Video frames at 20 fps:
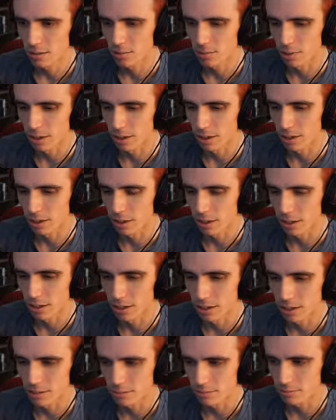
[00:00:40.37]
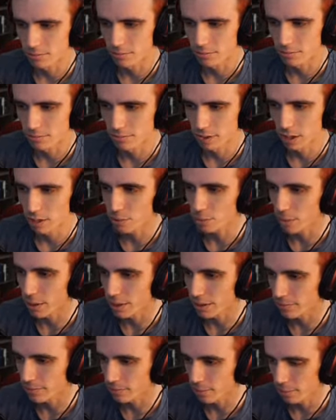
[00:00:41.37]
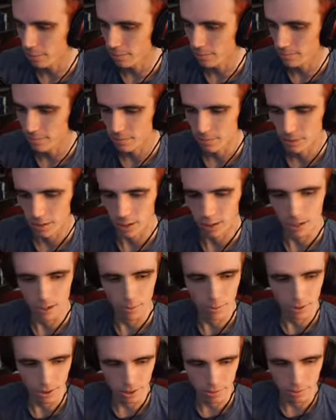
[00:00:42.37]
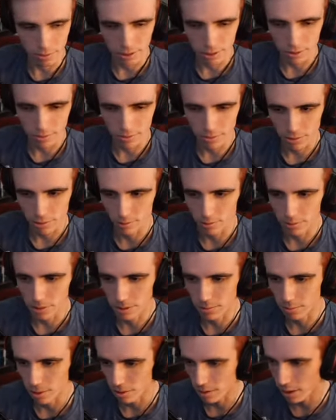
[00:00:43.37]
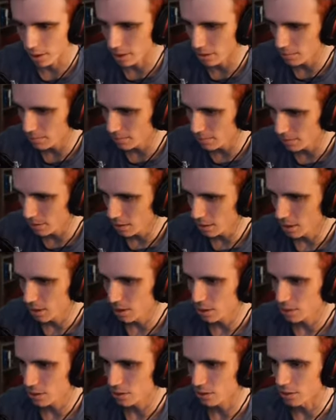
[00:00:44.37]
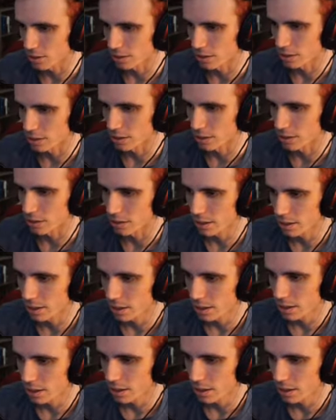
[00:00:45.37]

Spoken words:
where I was waiting for him. I wanted to be there for him when he woke up, so I stayed there.